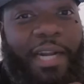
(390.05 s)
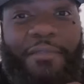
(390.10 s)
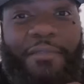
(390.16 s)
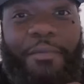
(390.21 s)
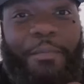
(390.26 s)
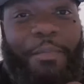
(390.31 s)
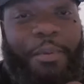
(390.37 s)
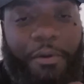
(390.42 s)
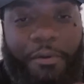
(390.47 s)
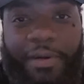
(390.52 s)
you
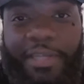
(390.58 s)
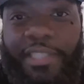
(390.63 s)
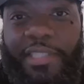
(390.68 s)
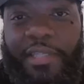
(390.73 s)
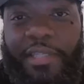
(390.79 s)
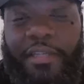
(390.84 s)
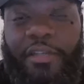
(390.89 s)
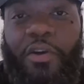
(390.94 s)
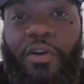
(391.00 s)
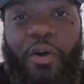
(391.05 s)
not even
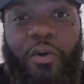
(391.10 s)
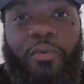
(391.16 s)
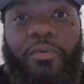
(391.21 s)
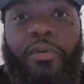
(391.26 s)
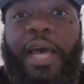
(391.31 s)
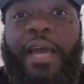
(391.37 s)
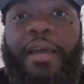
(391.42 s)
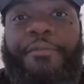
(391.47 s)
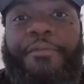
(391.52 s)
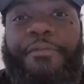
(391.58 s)
progressing in
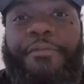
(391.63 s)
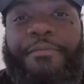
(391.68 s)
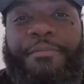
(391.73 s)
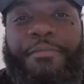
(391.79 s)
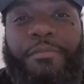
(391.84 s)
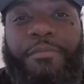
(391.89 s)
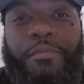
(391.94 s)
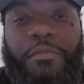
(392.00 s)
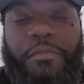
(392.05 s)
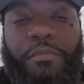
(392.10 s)
your own
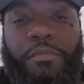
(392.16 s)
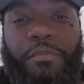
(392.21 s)
life.